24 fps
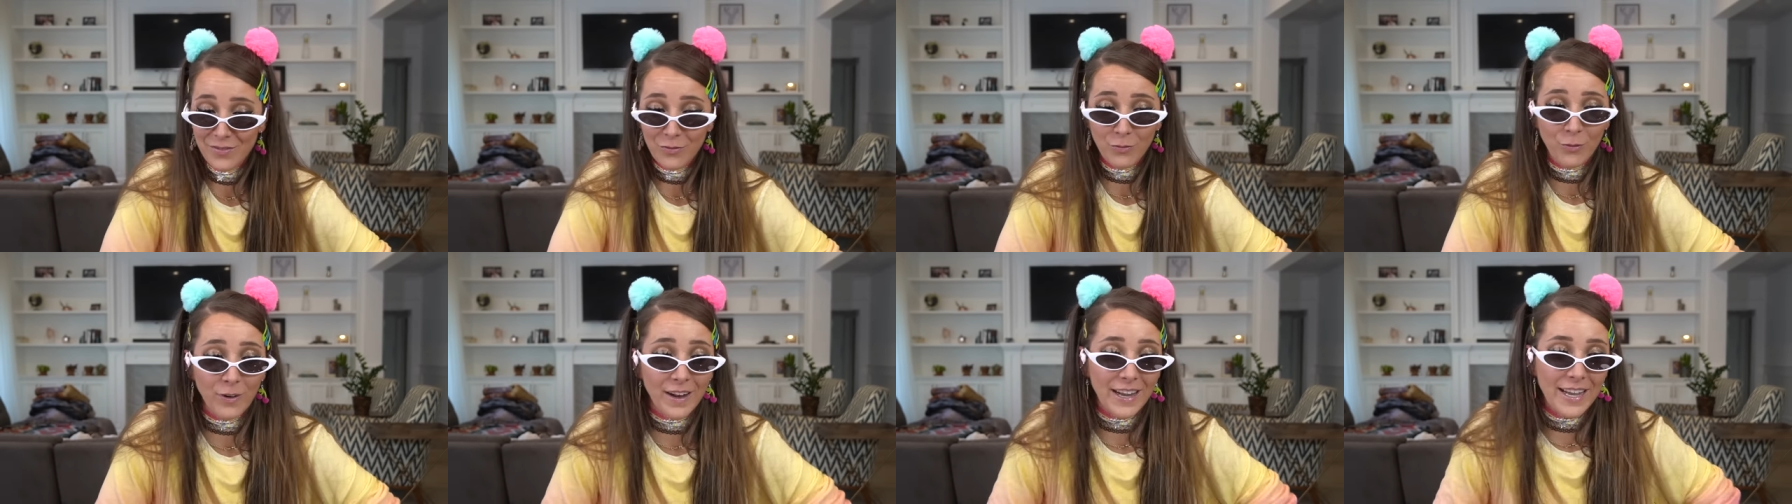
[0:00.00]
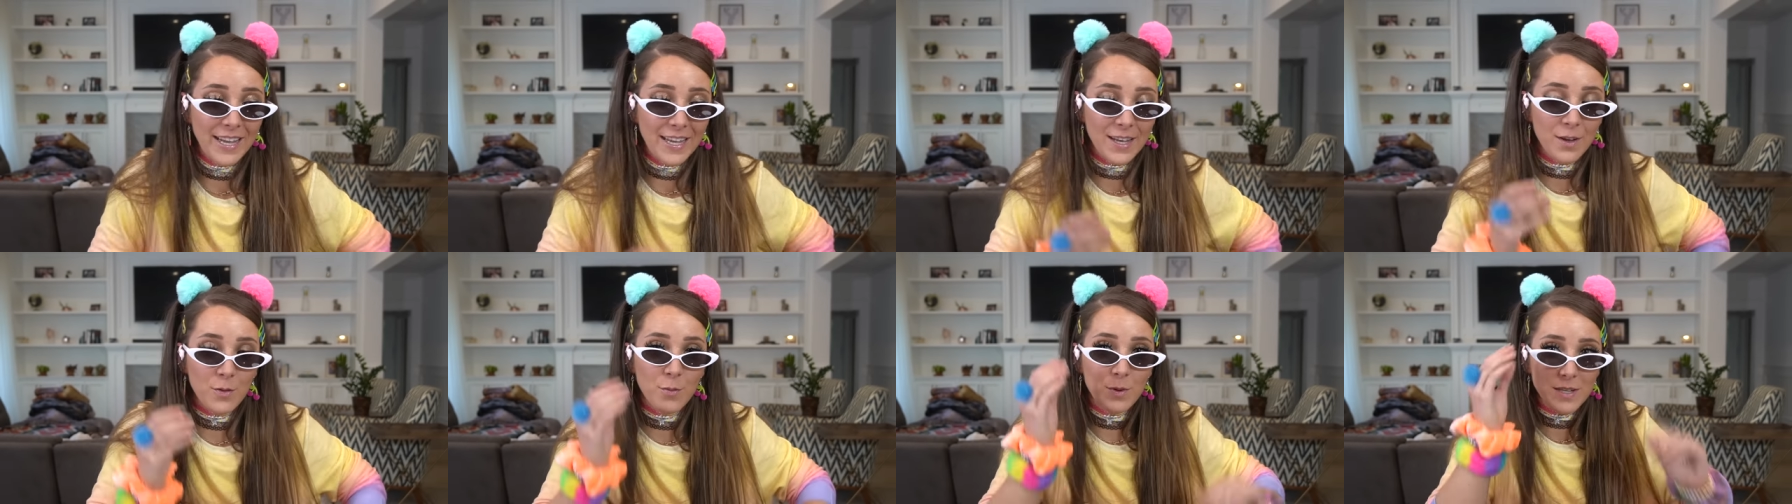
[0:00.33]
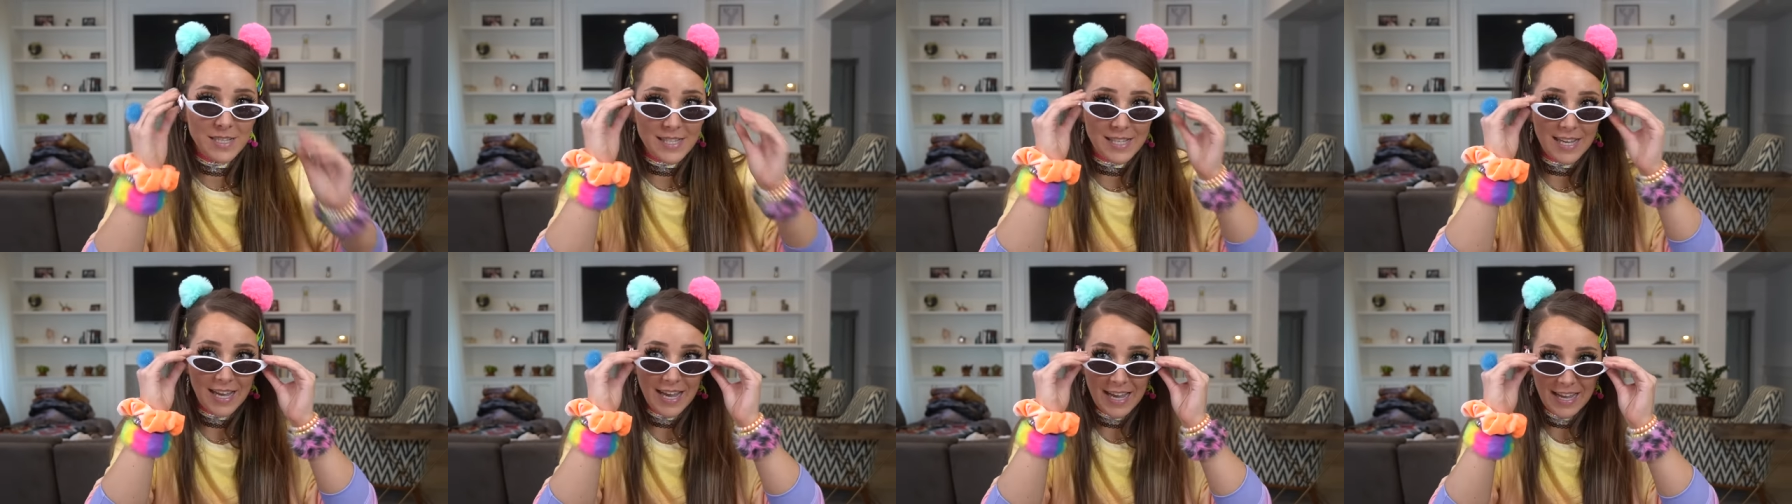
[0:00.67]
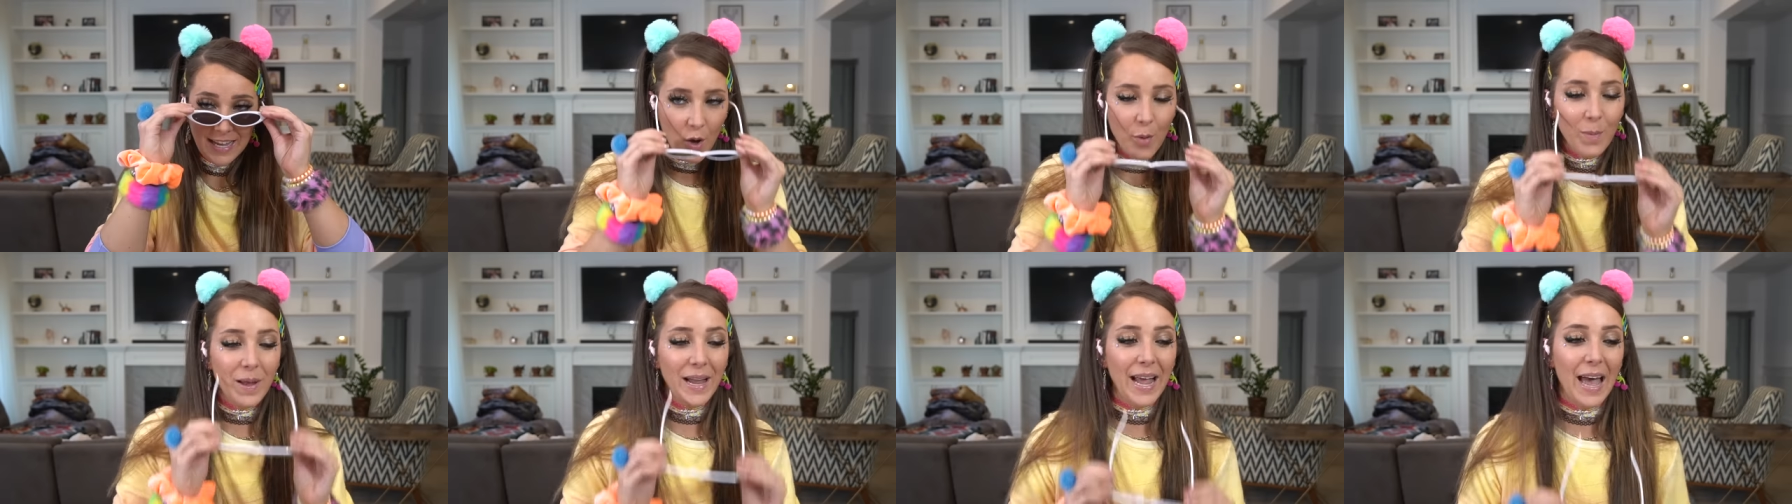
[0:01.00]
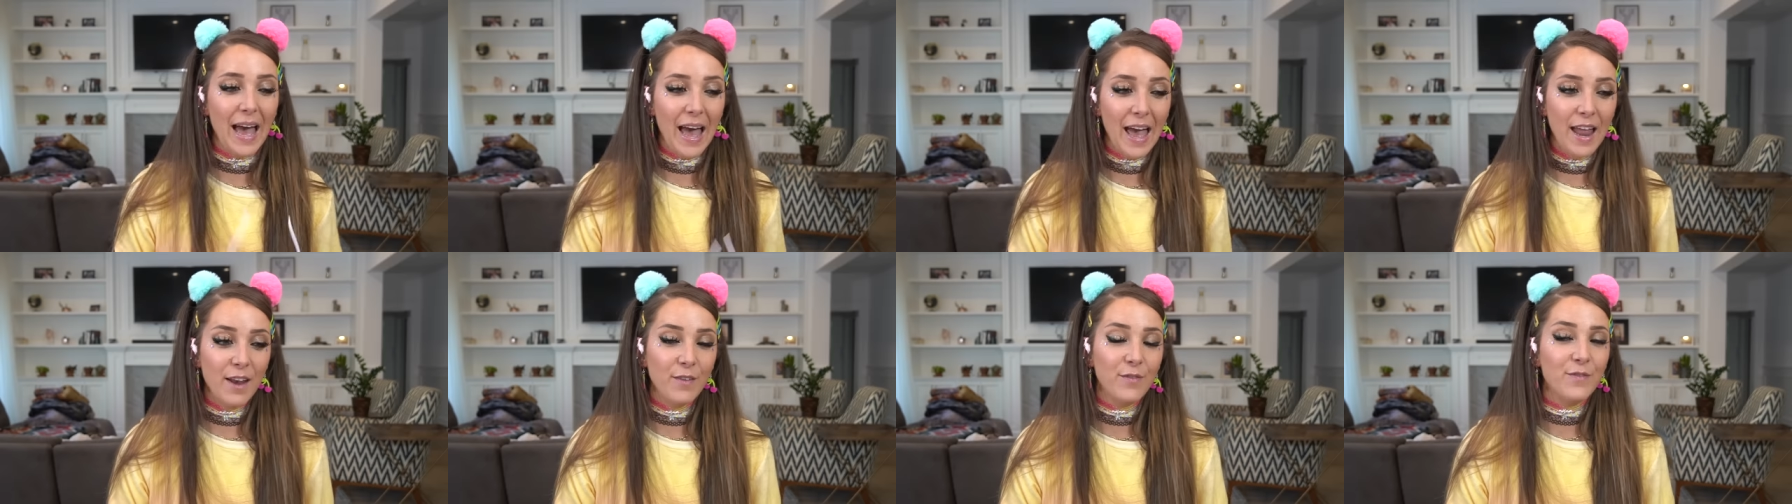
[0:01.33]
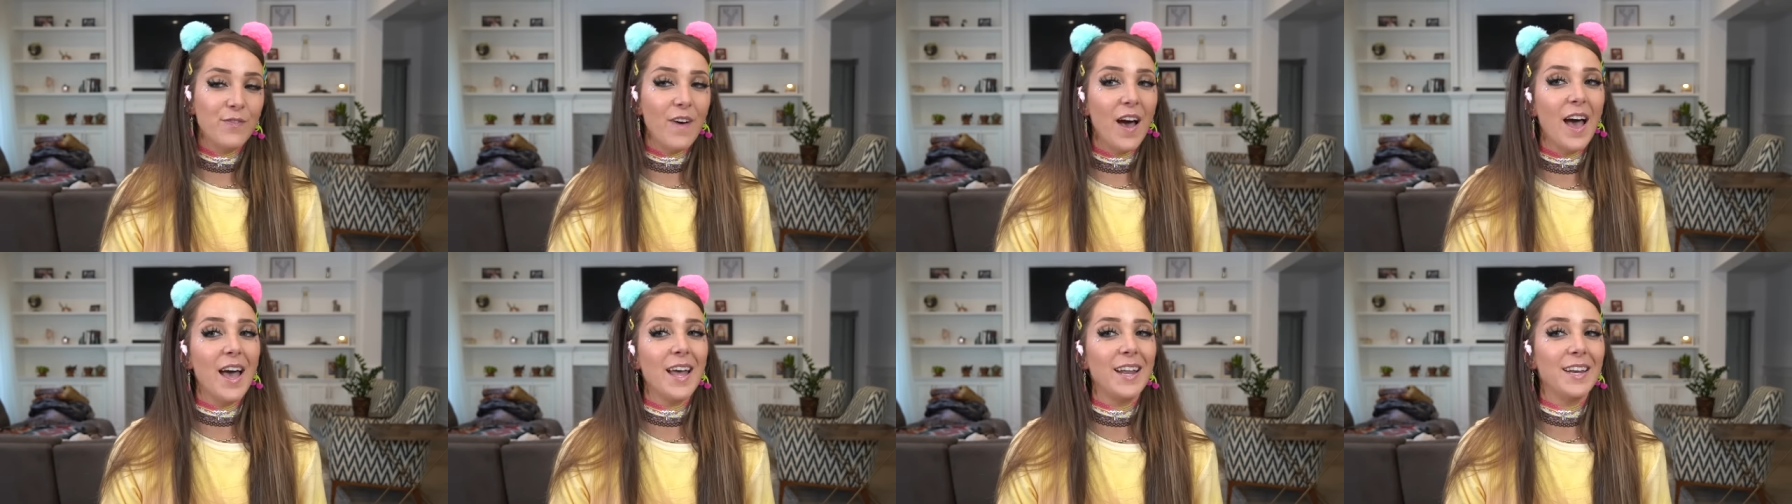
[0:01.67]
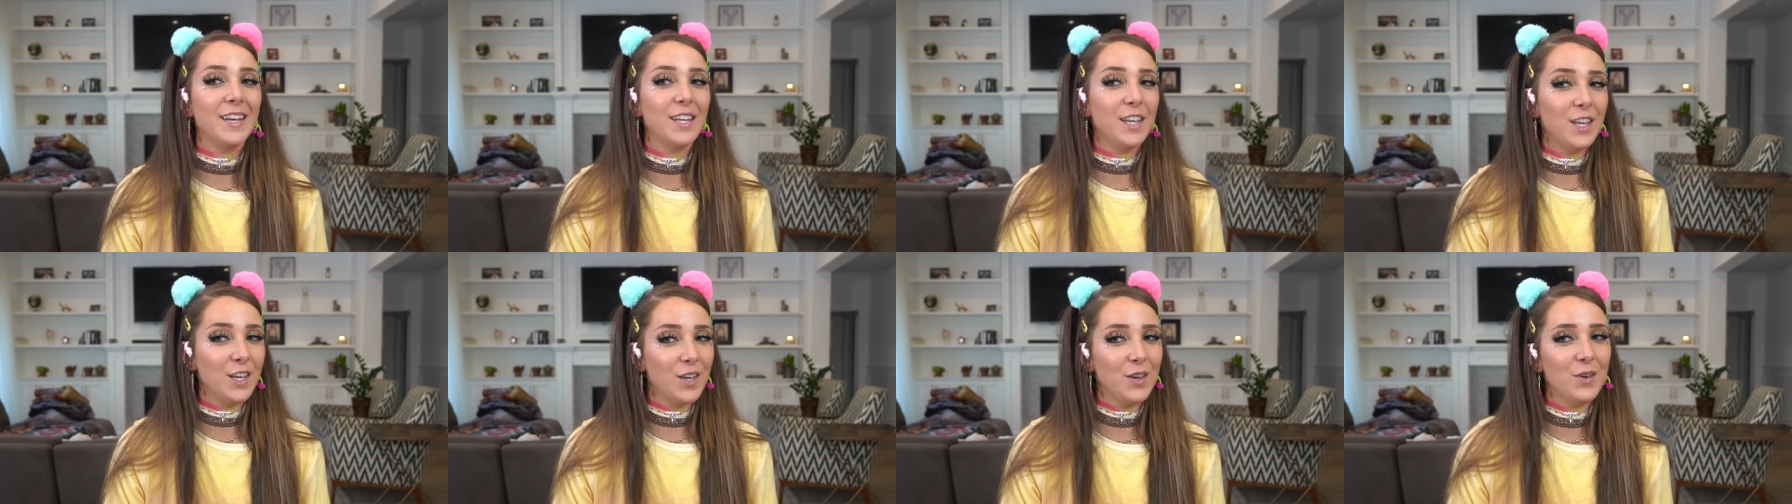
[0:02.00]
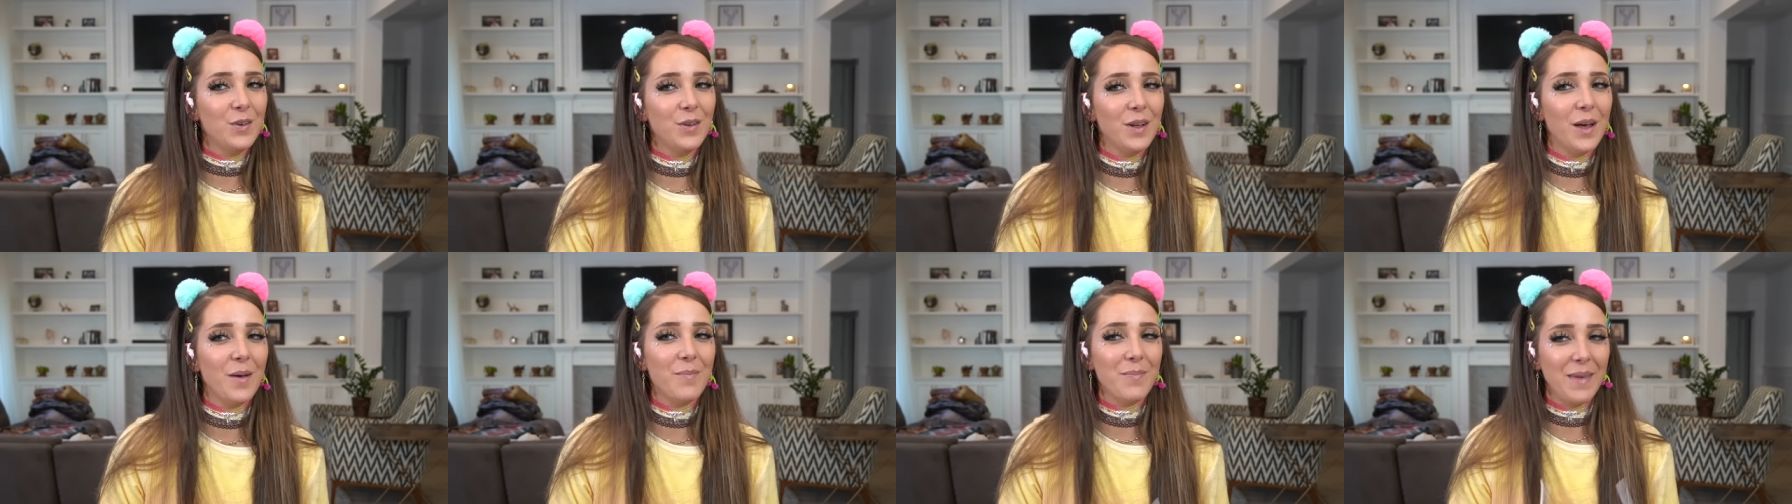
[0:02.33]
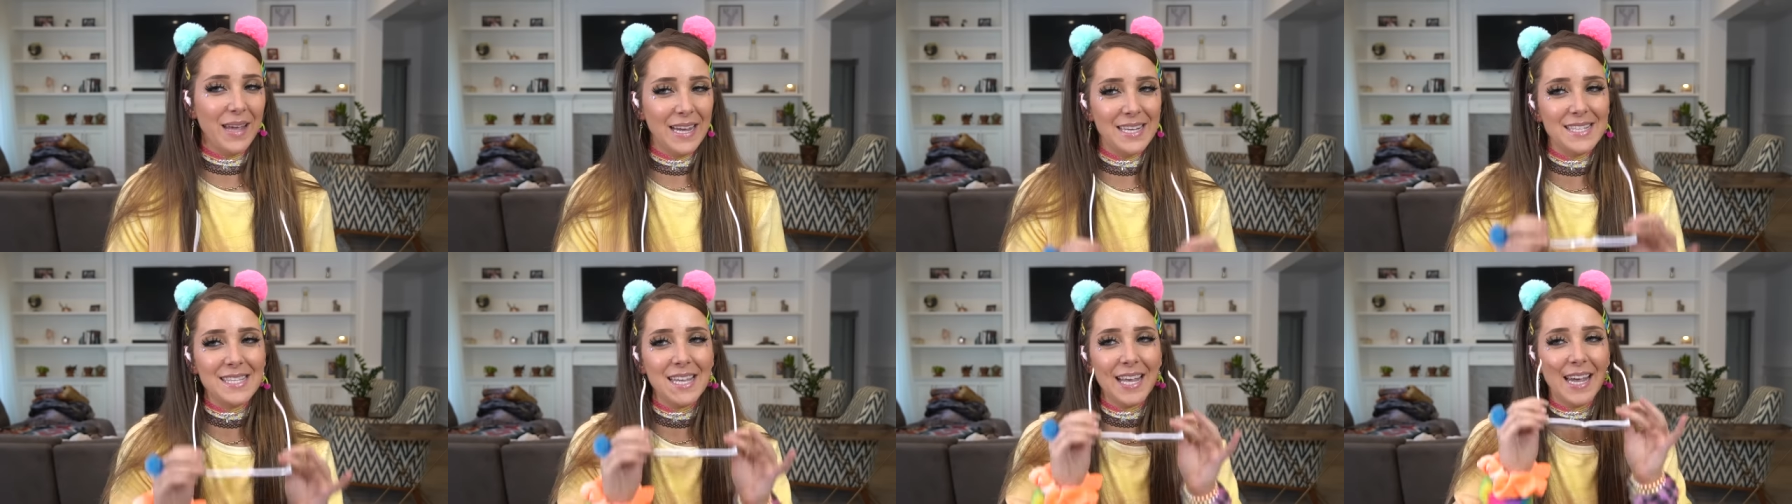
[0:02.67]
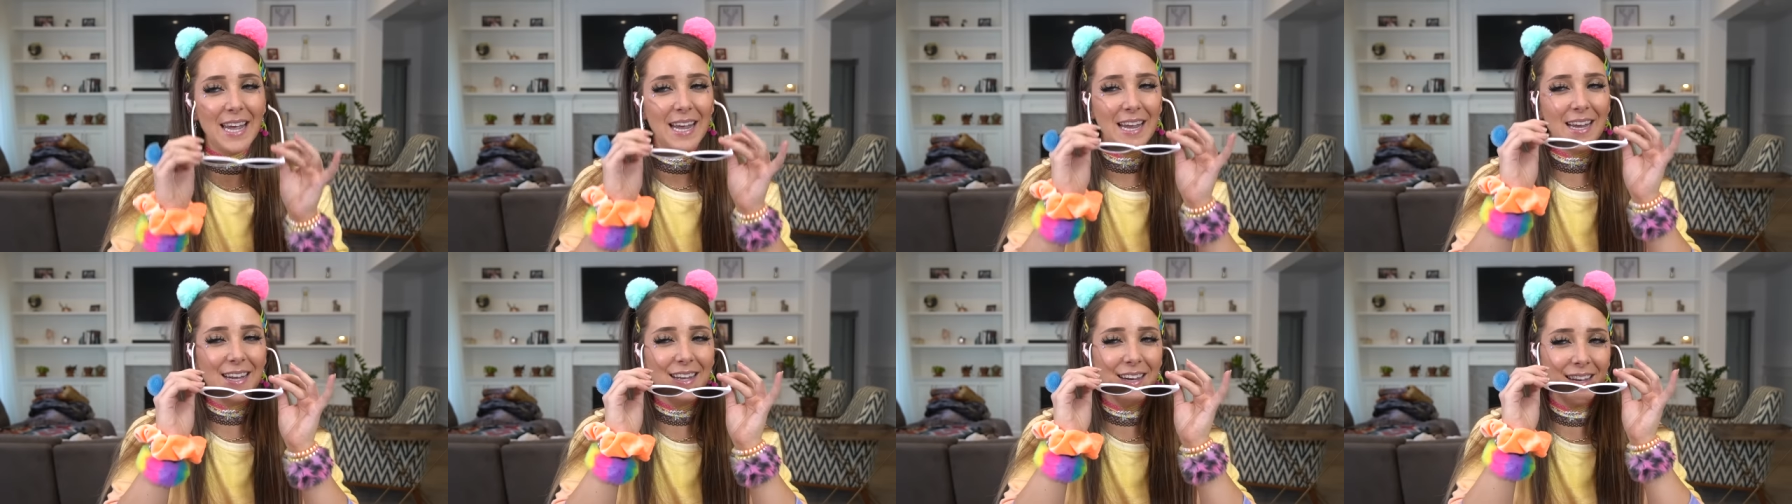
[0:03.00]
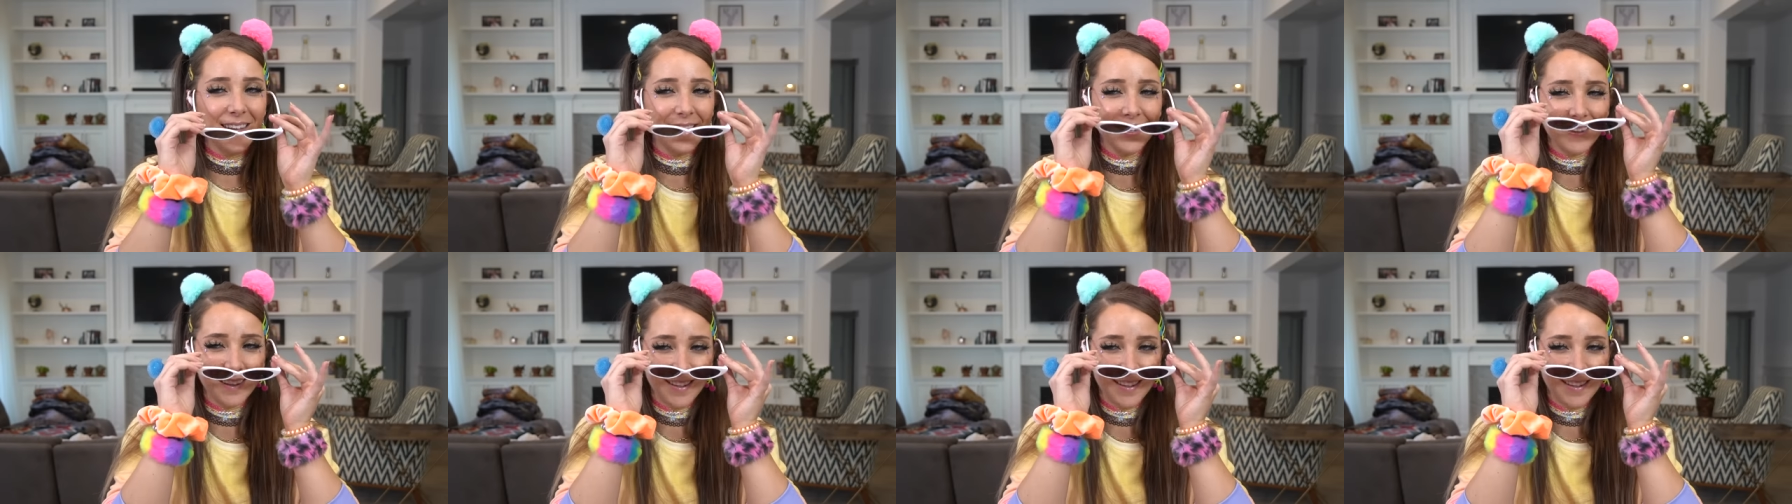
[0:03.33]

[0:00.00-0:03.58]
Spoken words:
Right? It was like, oh my God, fun, cute, amazing.